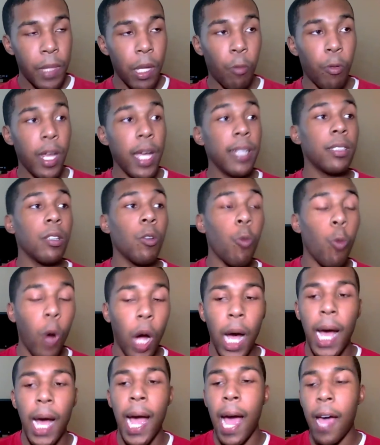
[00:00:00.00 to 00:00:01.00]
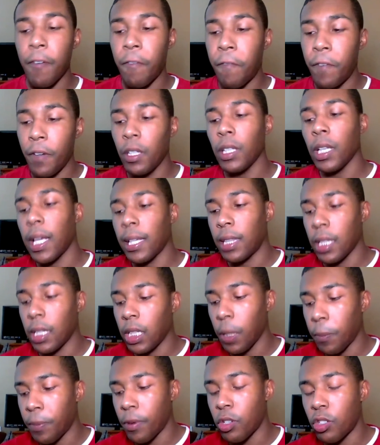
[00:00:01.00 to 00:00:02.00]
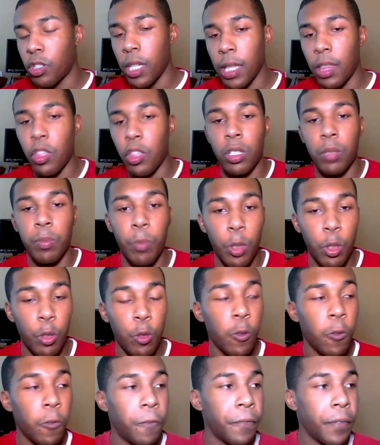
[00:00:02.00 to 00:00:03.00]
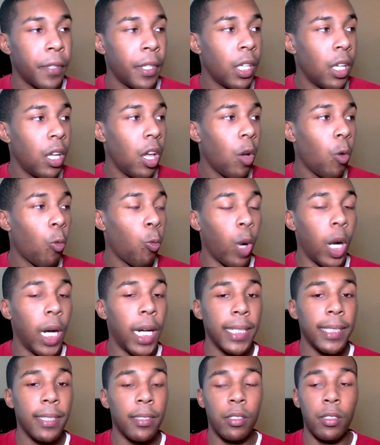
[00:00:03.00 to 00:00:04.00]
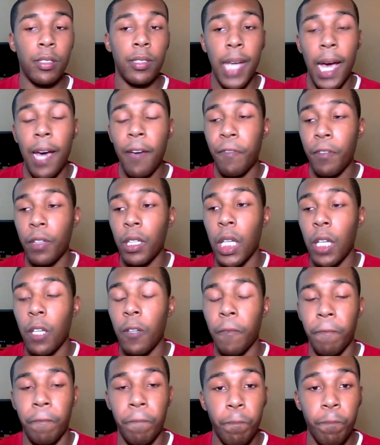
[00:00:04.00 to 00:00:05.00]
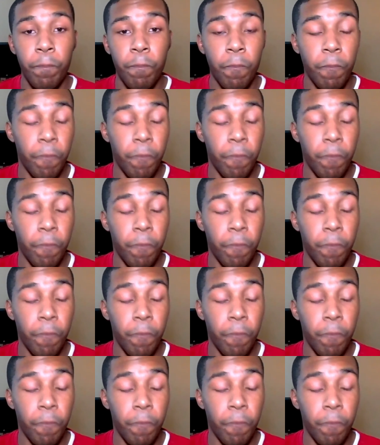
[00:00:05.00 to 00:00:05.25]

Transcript: the reason why I feel like the Clippers did this move was definitely